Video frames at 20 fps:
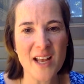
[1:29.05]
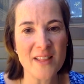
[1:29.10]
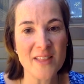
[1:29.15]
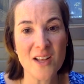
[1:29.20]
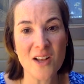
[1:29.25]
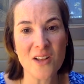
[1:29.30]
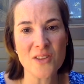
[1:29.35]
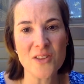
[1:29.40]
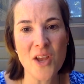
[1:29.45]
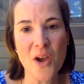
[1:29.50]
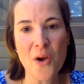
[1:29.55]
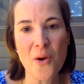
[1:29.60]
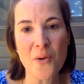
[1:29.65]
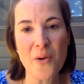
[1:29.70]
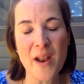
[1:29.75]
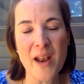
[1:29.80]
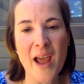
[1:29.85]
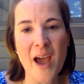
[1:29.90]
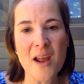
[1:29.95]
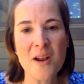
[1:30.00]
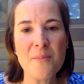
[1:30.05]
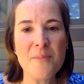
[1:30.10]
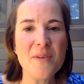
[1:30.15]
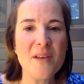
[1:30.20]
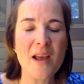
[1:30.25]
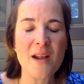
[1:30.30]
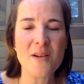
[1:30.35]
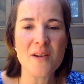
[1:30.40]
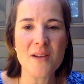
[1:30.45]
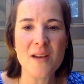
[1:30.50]
and they'll know
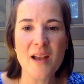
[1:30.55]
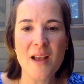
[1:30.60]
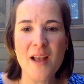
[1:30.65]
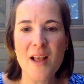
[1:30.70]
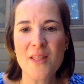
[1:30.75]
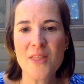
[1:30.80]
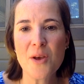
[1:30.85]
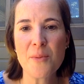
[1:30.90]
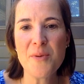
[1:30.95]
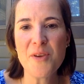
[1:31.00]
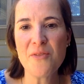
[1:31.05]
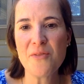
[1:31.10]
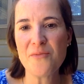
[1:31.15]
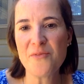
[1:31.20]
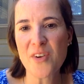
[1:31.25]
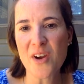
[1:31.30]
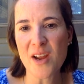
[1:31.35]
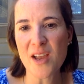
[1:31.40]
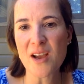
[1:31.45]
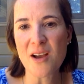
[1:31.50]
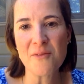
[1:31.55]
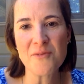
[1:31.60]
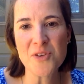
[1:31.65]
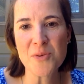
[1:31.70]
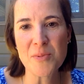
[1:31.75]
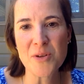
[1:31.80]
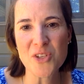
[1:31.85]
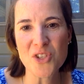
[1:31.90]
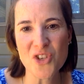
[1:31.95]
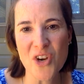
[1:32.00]
and they'll be very
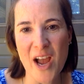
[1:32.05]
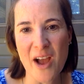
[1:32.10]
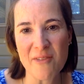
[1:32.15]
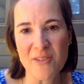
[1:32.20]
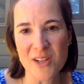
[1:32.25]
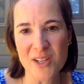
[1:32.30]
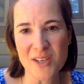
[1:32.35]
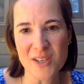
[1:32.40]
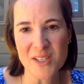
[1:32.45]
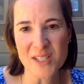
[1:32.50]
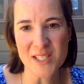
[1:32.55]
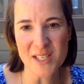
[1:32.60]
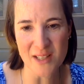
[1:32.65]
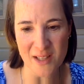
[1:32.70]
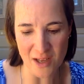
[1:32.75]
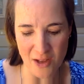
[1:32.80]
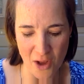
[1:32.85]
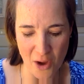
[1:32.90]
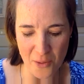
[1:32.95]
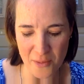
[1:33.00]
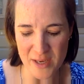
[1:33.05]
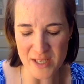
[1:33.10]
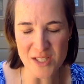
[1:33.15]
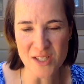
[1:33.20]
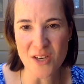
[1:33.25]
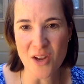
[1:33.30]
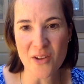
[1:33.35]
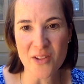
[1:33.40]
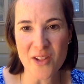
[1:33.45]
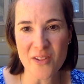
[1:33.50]
comfortable travelers, and they'll
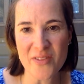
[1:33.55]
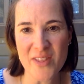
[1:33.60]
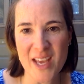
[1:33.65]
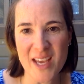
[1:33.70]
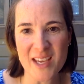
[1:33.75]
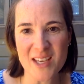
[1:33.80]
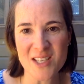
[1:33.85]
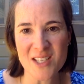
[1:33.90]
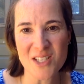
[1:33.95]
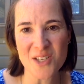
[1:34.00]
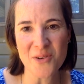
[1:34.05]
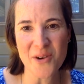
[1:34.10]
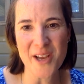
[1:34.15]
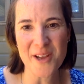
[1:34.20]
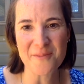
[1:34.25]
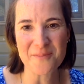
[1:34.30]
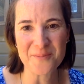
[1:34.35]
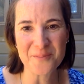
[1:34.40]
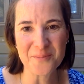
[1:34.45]
always know that they can do it.